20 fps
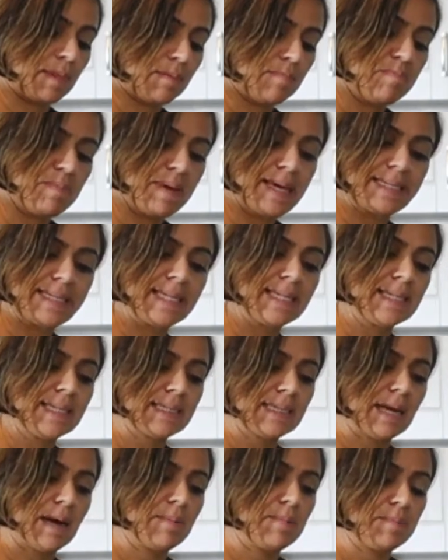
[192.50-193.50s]
mixing this
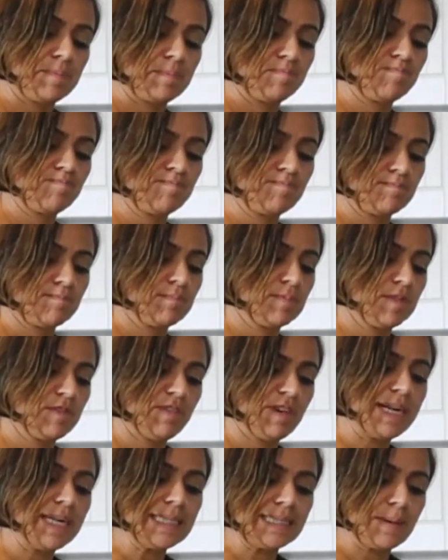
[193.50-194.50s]
up.
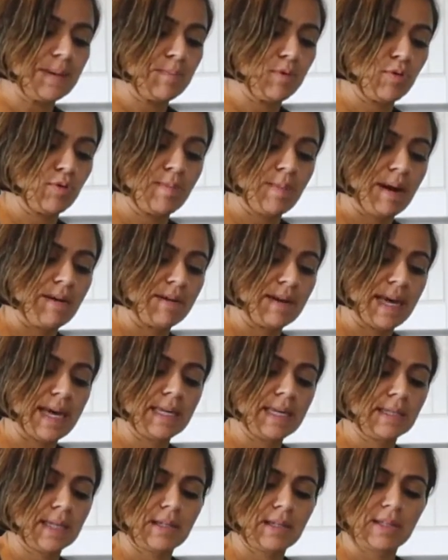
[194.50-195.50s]
Very simple
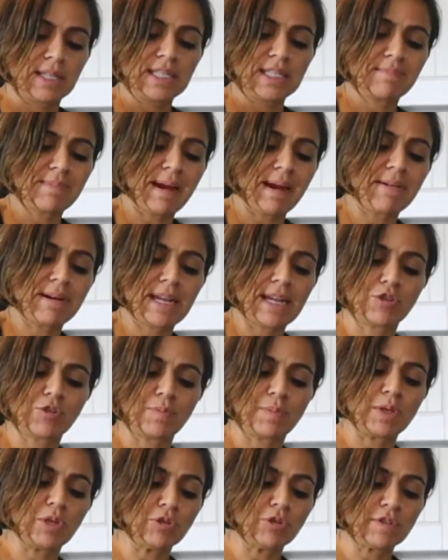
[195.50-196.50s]
marinade. Now, this marinade can be
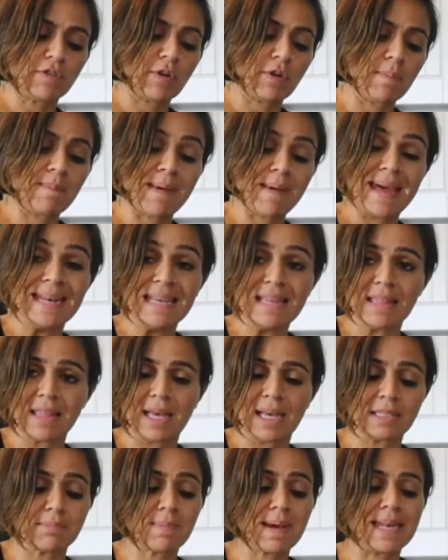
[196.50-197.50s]
used for many
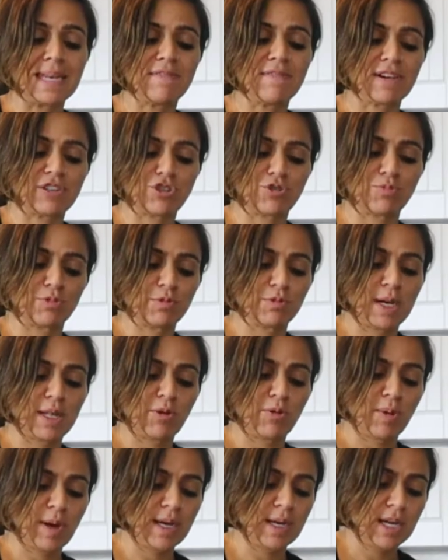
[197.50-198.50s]
things, many vegetables by the
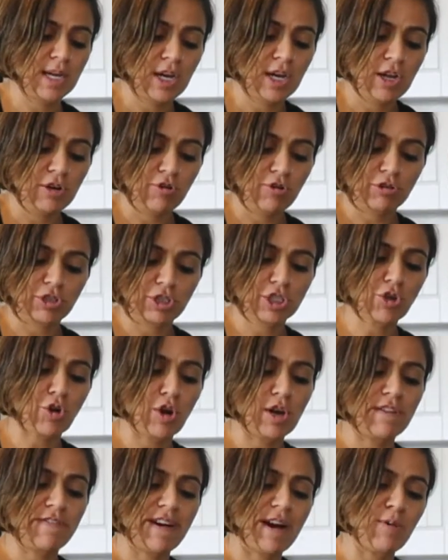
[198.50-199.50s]
way, not just
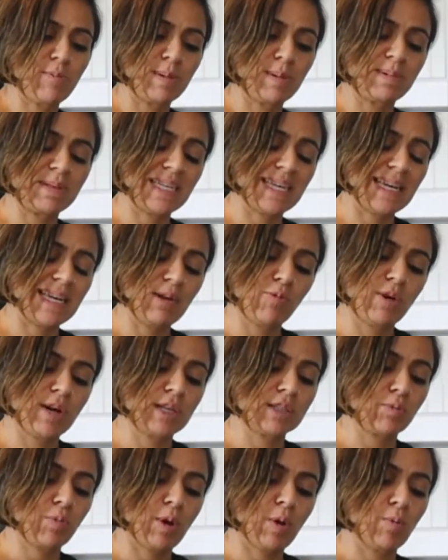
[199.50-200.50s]
cauliflower, but particularly
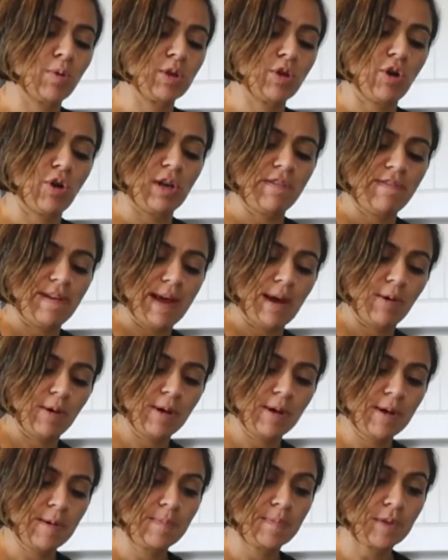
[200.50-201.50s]
works well with cauliflower.
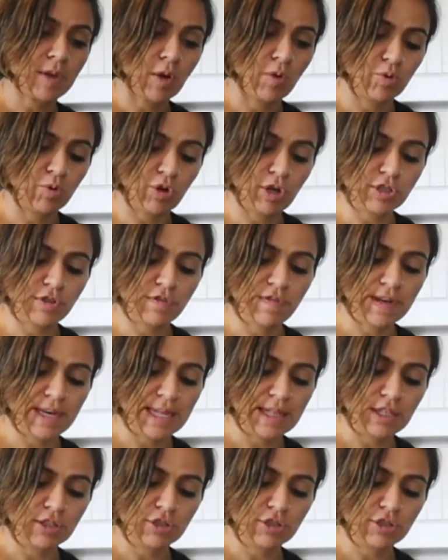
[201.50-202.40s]
Or not to forget the